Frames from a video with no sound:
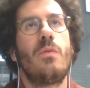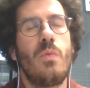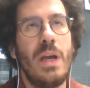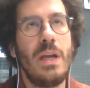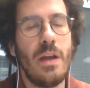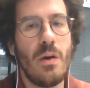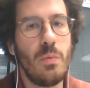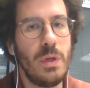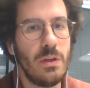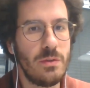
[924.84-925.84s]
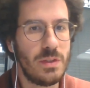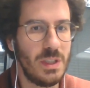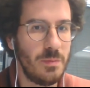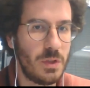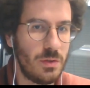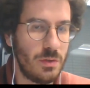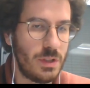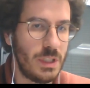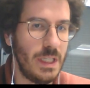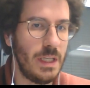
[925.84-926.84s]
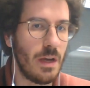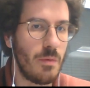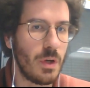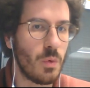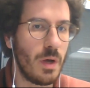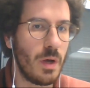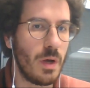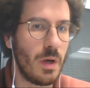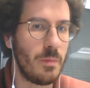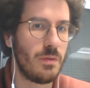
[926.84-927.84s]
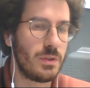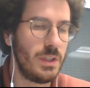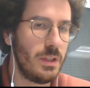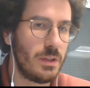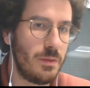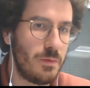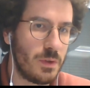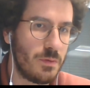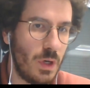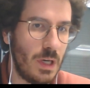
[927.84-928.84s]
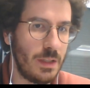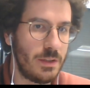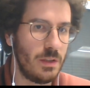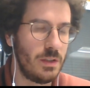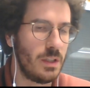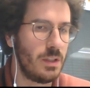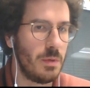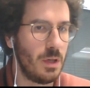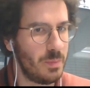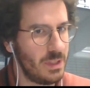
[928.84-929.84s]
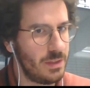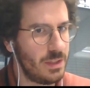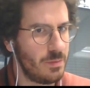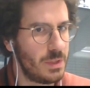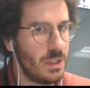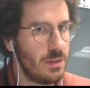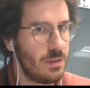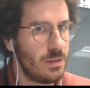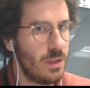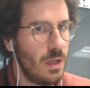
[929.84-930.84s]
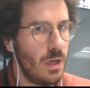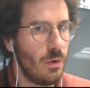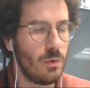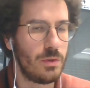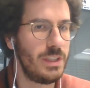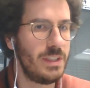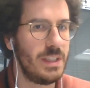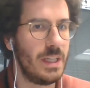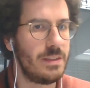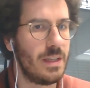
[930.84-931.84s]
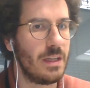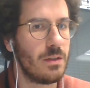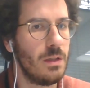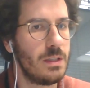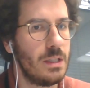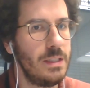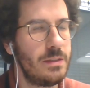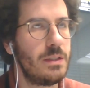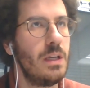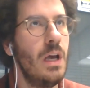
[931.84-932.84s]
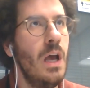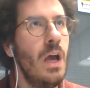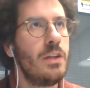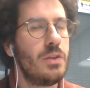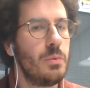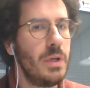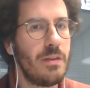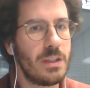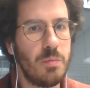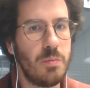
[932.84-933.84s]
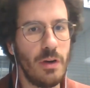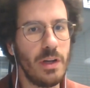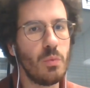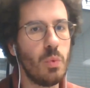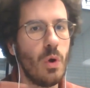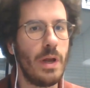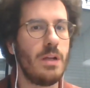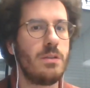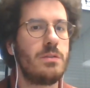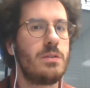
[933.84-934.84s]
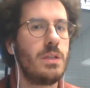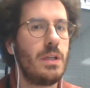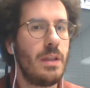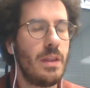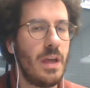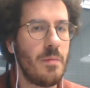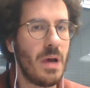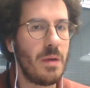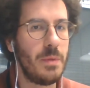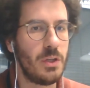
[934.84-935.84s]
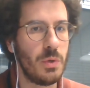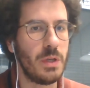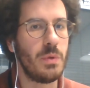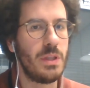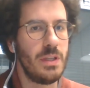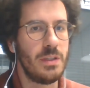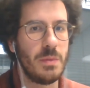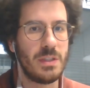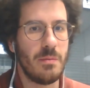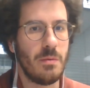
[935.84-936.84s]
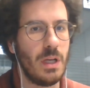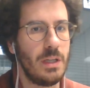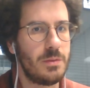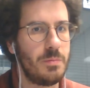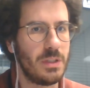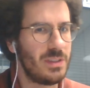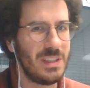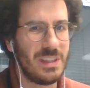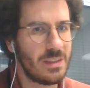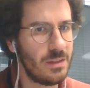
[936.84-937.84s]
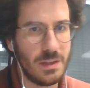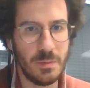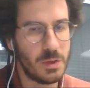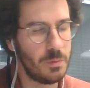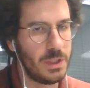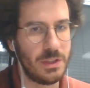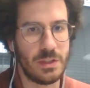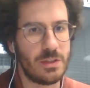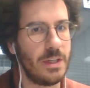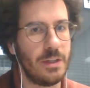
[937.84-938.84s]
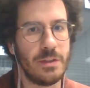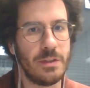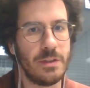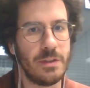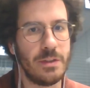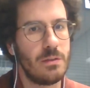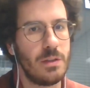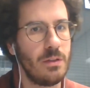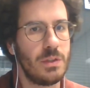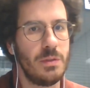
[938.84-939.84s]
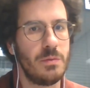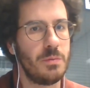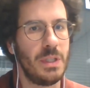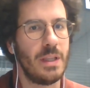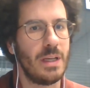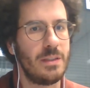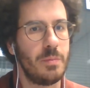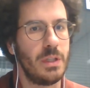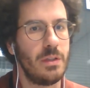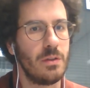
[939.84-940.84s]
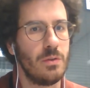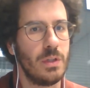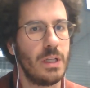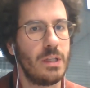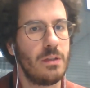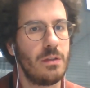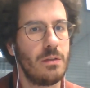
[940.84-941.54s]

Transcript: right now we don't seem to see a requirement of oxidative phosphorylation in the developing germ cells, or mm. T C A cycle at least. So we are exploring what else might they be. might be doing with these metabolites, because it doesn't seem to be just energetic. They don't seem to be that dependent on that.